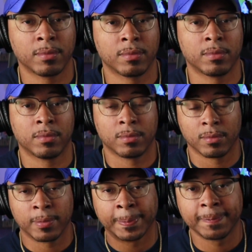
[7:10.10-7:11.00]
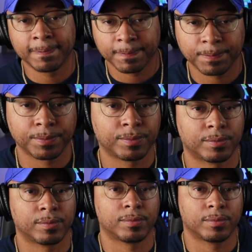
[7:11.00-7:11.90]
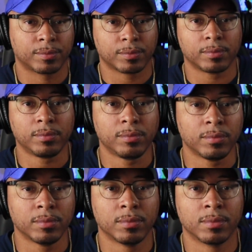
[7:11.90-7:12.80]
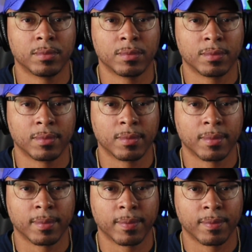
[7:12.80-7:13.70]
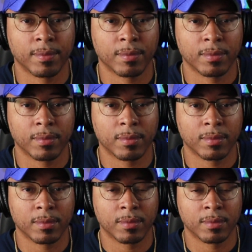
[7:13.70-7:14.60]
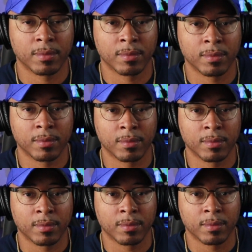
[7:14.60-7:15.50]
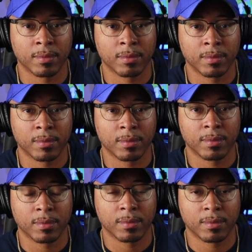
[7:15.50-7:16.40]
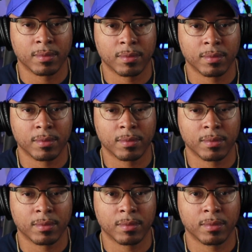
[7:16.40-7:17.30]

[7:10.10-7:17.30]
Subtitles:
The person shown says nothing.